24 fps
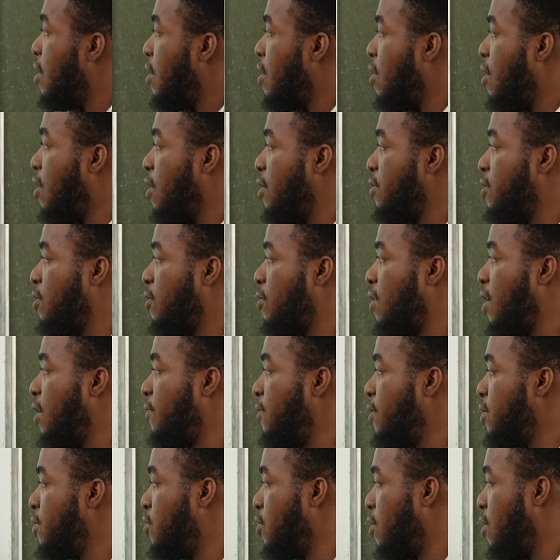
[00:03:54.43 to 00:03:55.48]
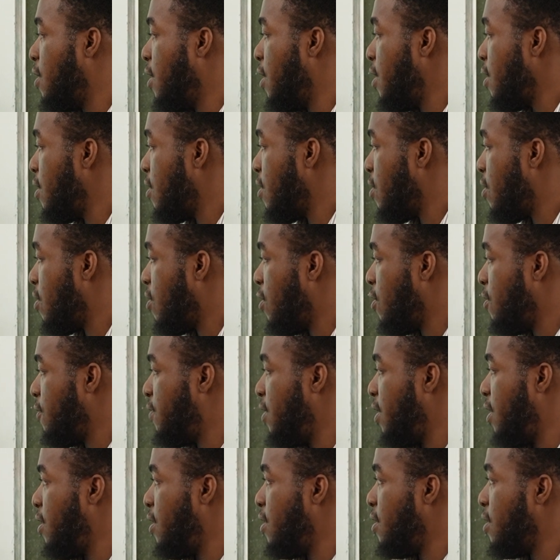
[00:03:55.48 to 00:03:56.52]
orthographic drawing of
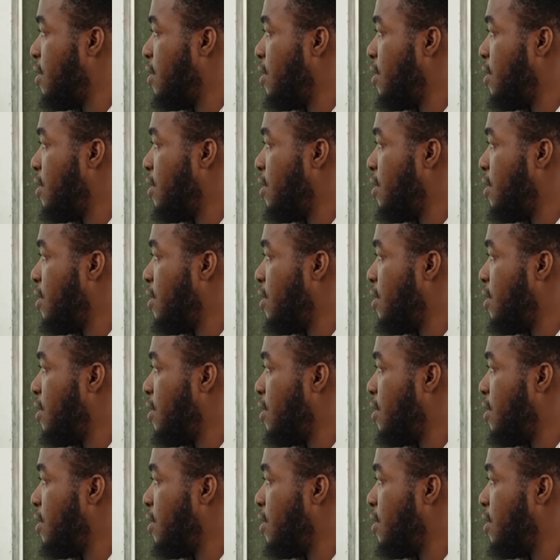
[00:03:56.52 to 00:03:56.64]
the